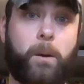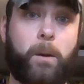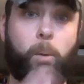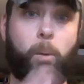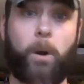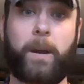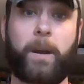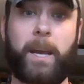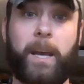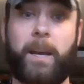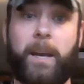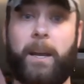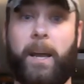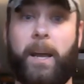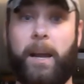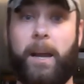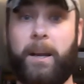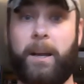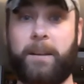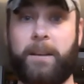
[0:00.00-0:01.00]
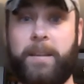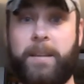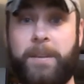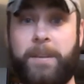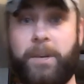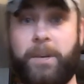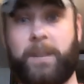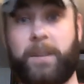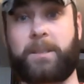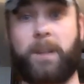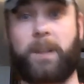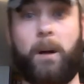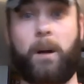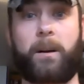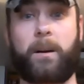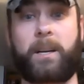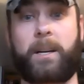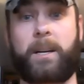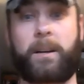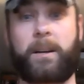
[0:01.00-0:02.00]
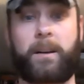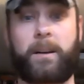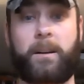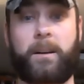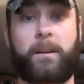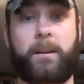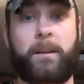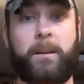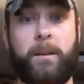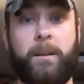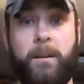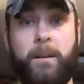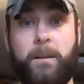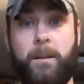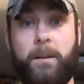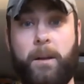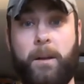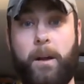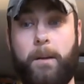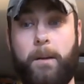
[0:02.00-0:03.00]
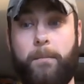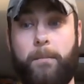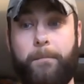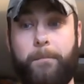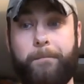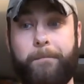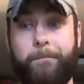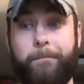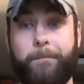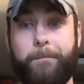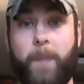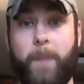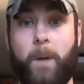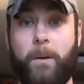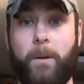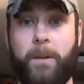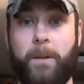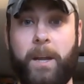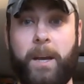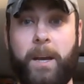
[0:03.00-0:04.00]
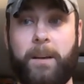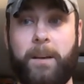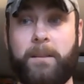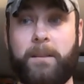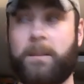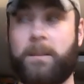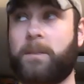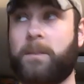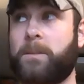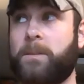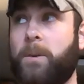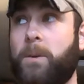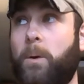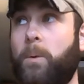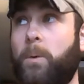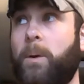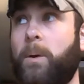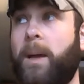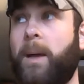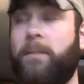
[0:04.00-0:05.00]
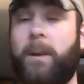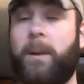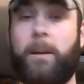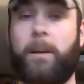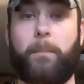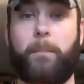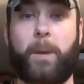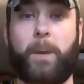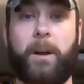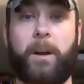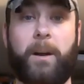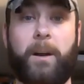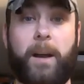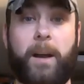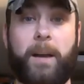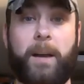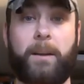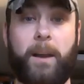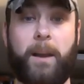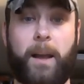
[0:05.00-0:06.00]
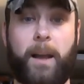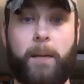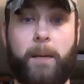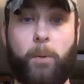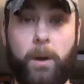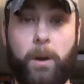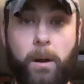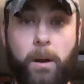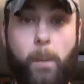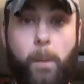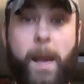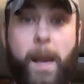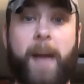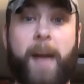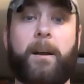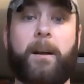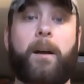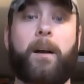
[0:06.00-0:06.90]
working, getting teaching started, and other things. So but I want to go back.